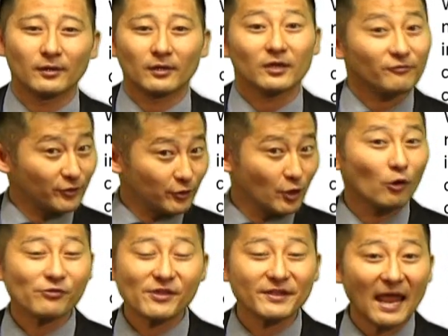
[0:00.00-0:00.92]
If you know
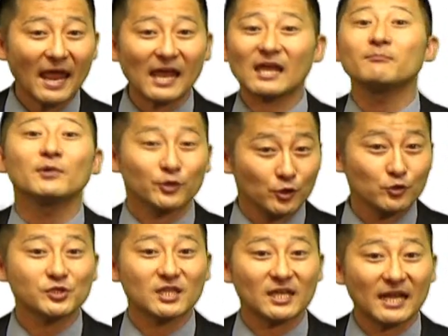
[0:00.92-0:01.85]
the name,
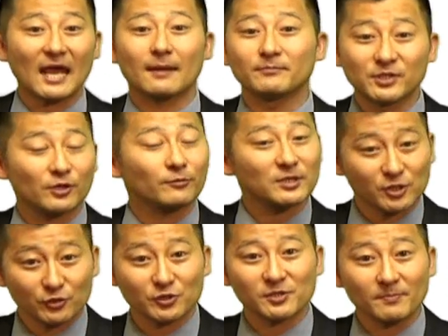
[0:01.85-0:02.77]
use the name, Dear
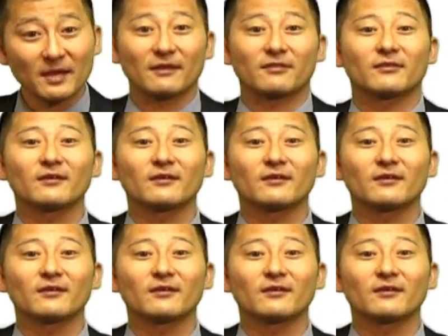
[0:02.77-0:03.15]
Mr. Smith.